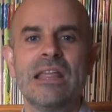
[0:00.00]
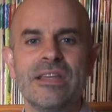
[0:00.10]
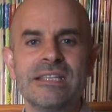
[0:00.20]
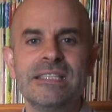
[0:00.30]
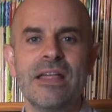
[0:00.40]

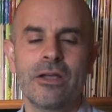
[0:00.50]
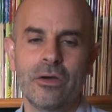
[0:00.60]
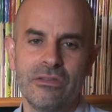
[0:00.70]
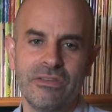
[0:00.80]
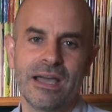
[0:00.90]
These are the
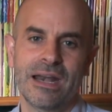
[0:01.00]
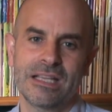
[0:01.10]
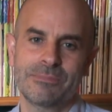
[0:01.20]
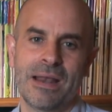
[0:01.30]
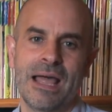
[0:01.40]
basic
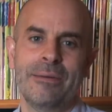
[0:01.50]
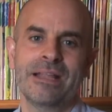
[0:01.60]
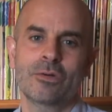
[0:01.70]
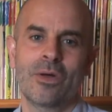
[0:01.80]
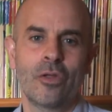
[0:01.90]
requirements
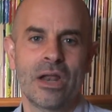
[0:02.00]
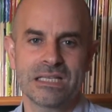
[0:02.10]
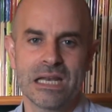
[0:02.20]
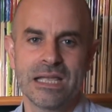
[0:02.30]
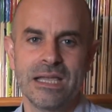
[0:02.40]
for beginning
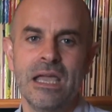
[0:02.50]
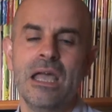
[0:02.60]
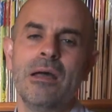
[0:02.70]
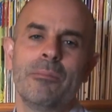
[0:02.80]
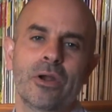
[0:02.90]
to teach the
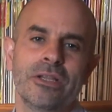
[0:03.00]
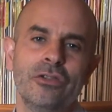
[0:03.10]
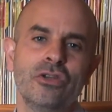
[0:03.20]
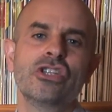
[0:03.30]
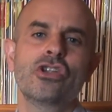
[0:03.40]
visual
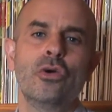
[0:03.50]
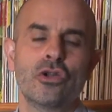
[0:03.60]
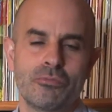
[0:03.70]
strategy.